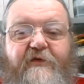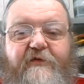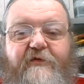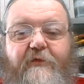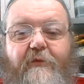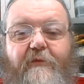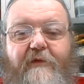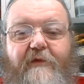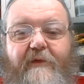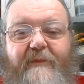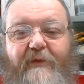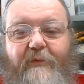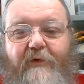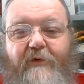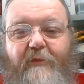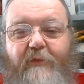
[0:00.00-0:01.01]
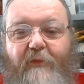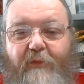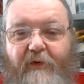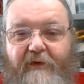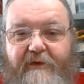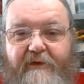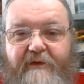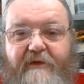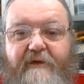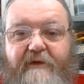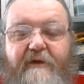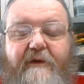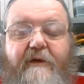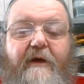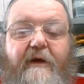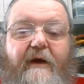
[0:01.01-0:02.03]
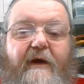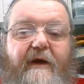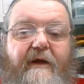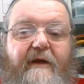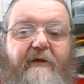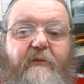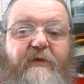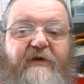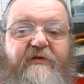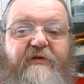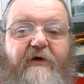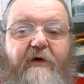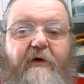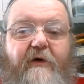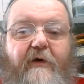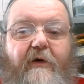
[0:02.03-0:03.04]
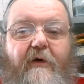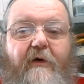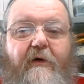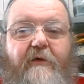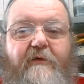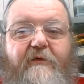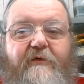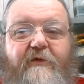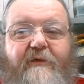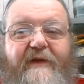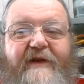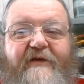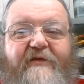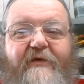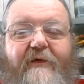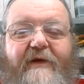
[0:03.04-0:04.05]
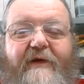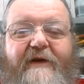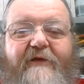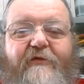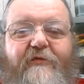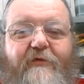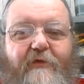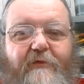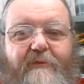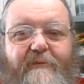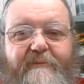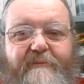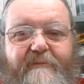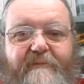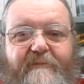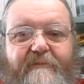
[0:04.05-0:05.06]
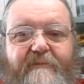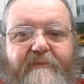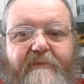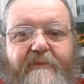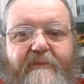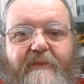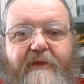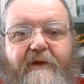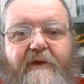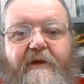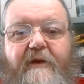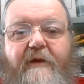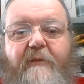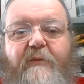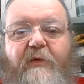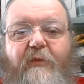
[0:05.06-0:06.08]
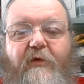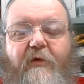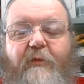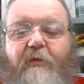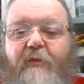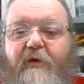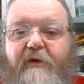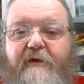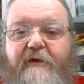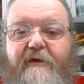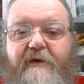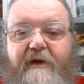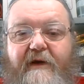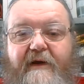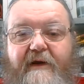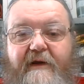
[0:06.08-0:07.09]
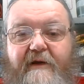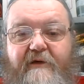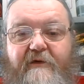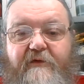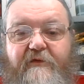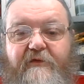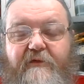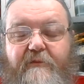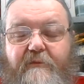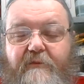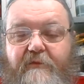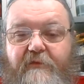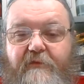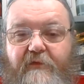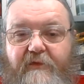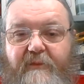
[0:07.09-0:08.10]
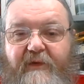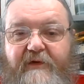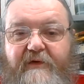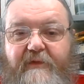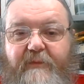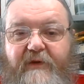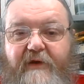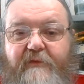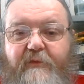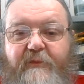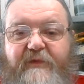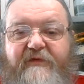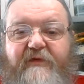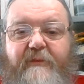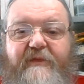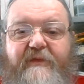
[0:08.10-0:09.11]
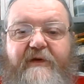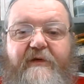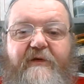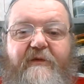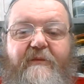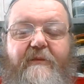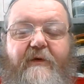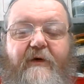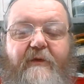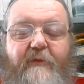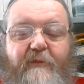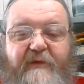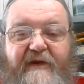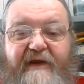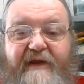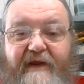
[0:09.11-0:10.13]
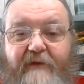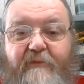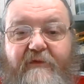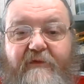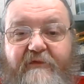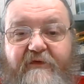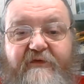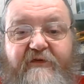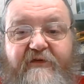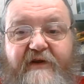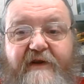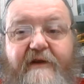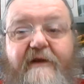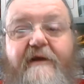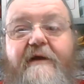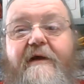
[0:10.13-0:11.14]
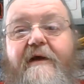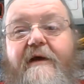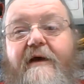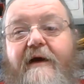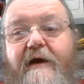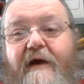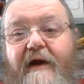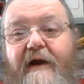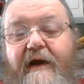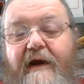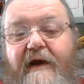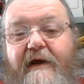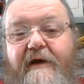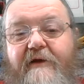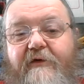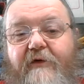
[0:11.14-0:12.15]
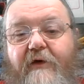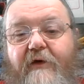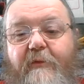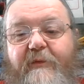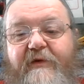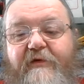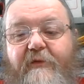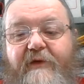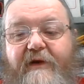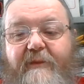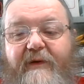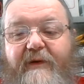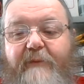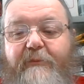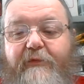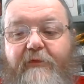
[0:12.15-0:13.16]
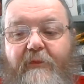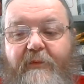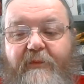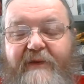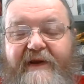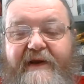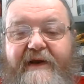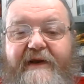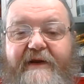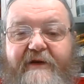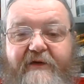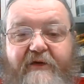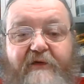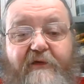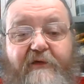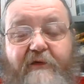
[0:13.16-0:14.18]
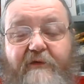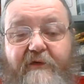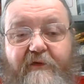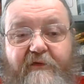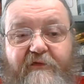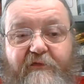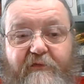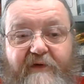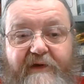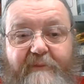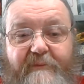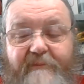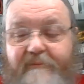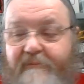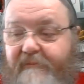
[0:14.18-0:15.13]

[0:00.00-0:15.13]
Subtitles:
at school about World War I, and which are not entirely true. But World War I and Through the Mud and the Blood will be something that I will be again revisiting, and I will be talking about probably in another stream.